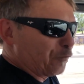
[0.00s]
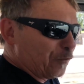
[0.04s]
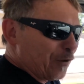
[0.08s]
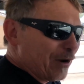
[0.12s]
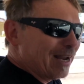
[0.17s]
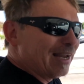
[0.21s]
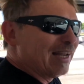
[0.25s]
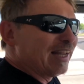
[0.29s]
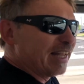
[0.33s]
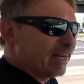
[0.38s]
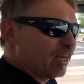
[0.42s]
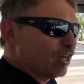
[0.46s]

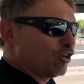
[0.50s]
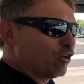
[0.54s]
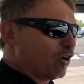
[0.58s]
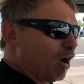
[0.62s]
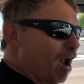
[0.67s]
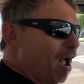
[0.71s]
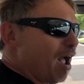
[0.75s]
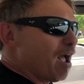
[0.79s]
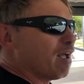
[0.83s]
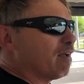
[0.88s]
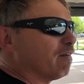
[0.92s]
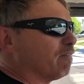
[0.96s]
friendly to
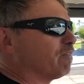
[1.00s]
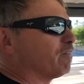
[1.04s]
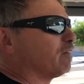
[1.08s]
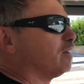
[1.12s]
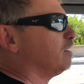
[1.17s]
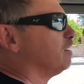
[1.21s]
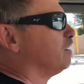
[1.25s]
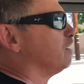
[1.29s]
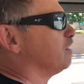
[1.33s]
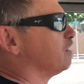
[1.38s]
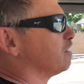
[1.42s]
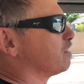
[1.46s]
drive.
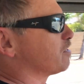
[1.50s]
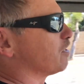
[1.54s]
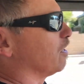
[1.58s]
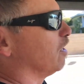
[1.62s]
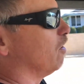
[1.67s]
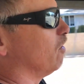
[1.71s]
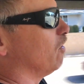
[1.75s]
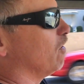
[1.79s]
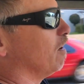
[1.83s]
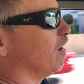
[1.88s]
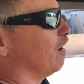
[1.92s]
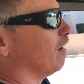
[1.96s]
So
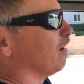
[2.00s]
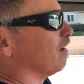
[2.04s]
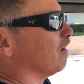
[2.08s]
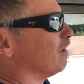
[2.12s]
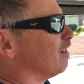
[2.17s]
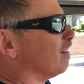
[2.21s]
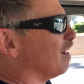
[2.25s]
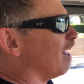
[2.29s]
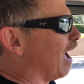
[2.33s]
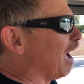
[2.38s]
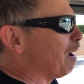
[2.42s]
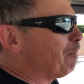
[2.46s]

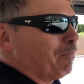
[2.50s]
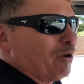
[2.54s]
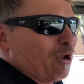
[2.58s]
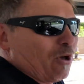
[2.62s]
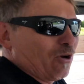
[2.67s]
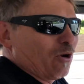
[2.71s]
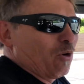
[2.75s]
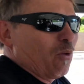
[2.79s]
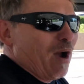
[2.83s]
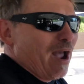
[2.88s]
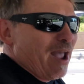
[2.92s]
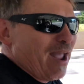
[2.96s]
I'm
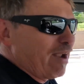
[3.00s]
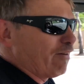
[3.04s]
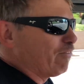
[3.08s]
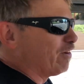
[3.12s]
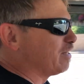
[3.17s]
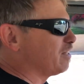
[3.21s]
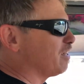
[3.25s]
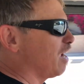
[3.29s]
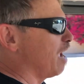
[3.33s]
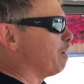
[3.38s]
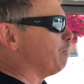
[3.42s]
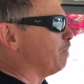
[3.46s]
blown away every
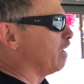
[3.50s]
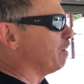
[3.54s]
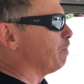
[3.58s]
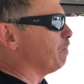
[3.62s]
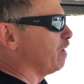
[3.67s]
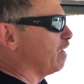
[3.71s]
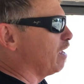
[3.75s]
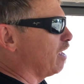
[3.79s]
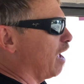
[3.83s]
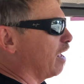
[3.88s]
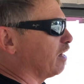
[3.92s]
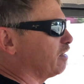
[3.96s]
time.
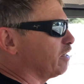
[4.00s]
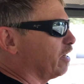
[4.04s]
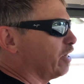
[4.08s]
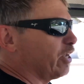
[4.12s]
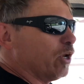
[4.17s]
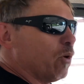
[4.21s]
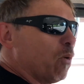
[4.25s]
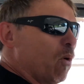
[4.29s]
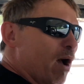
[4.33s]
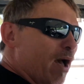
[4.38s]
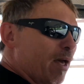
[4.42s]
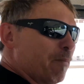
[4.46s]
I tell
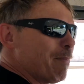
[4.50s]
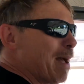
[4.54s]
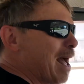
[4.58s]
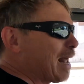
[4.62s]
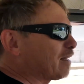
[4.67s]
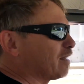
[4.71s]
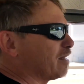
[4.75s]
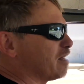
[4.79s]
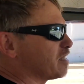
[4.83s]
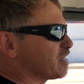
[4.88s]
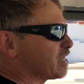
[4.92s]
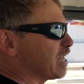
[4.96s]
you what,
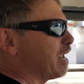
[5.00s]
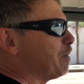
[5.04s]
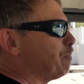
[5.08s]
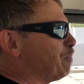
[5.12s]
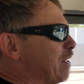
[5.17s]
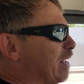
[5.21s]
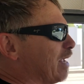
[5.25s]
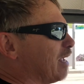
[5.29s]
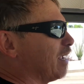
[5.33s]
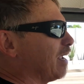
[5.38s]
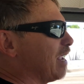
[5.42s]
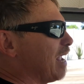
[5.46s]
back to the same
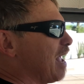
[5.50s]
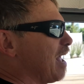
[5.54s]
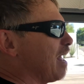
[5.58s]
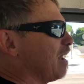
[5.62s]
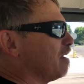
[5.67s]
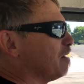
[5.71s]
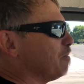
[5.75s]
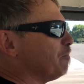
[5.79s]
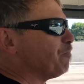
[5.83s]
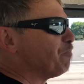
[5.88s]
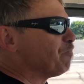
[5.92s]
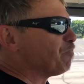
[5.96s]
thing again.
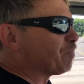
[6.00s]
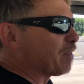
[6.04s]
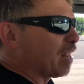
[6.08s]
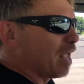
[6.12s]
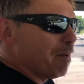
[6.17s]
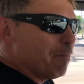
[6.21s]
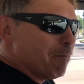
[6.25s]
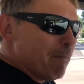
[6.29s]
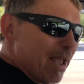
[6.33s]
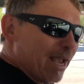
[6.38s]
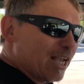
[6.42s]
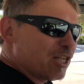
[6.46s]

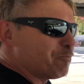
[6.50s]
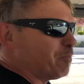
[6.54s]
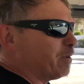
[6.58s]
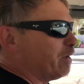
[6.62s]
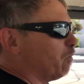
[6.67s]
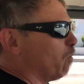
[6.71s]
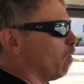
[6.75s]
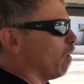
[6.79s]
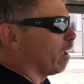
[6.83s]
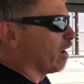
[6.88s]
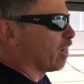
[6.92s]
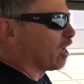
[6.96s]
It makes me
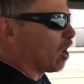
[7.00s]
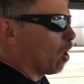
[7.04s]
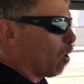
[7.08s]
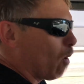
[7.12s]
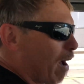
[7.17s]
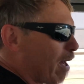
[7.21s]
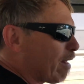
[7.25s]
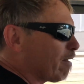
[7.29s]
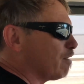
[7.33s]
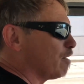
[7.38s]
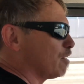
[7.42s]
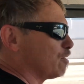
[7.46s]
want to go
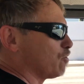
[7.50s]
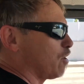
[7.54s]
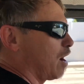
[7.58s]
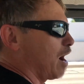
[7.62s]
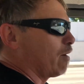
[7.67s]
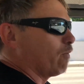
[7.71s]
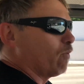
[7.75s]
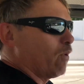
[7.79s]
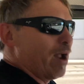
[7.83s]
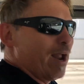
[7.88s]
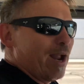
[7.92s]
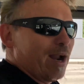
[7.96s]
out of the
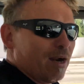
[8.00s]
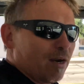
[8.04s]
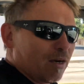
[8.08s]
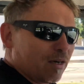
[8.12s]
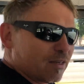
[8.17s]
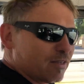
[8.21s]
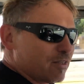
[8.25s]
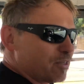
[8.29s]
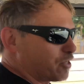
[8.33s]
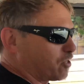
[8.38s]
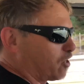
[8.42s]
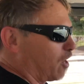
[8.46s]
driveway,
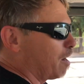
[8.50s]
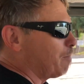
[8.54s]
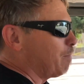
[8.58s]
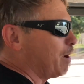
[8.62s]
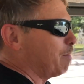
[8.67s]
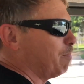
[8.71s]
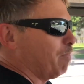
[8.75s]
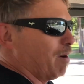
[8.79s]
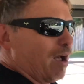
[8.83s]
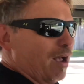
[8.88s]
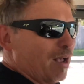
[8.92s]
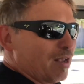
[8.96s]
start
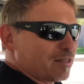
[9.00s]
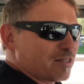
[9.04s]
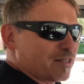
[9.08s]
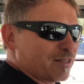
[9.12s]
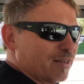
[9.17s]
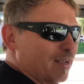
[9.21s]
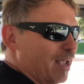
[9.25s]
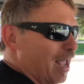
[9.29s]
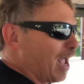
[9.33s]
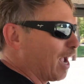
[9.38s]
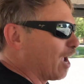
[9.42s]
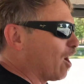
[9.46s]
my bus,
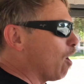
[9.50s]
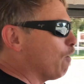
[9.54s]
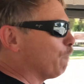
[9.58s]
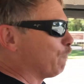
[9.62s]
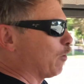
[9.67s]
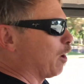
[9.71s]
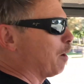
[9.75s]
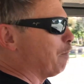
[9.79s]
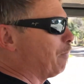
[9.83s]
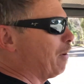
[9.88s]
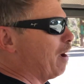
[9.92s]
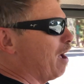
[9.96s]
and go
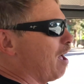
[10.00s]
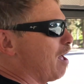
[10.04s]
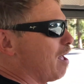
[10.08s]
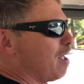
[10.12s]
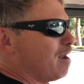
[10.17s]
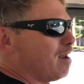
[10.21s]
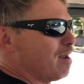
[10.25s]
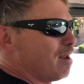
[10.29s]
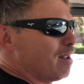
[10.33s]
for a putt.